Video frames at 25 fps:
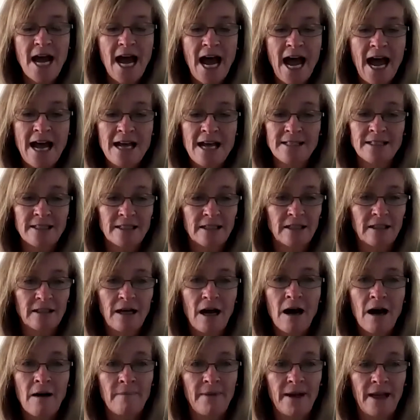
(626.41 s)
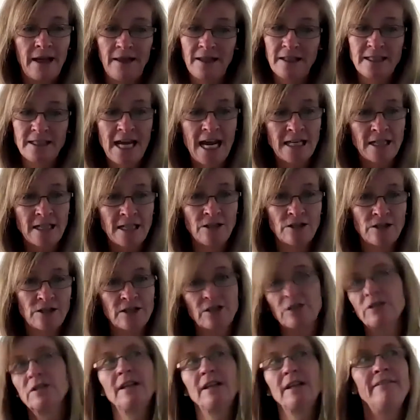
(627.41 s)
has come in the 10
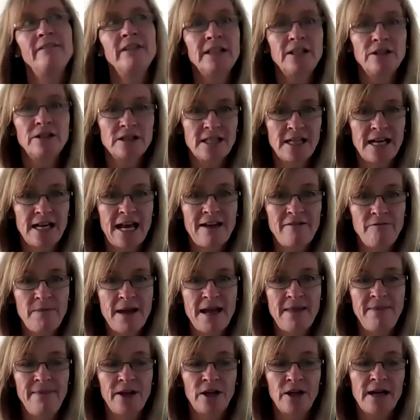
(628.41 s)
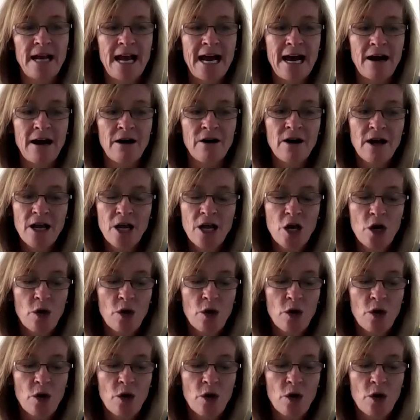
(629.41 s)
years or 11 years that I've been there now.